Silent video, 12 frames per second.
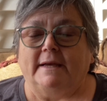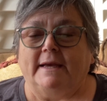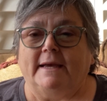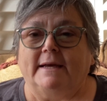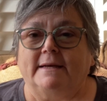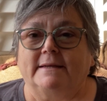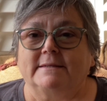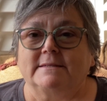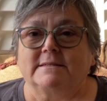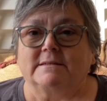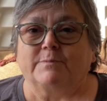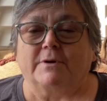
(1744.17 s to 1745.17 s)

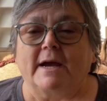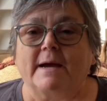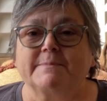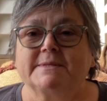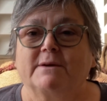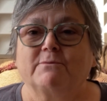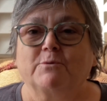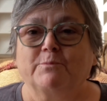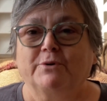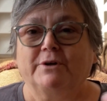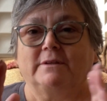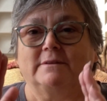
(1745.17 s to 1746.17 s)
and perhaps I will
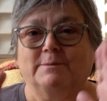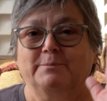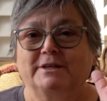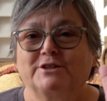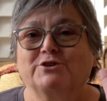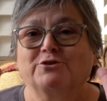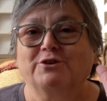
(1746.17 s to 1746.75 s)
put the picture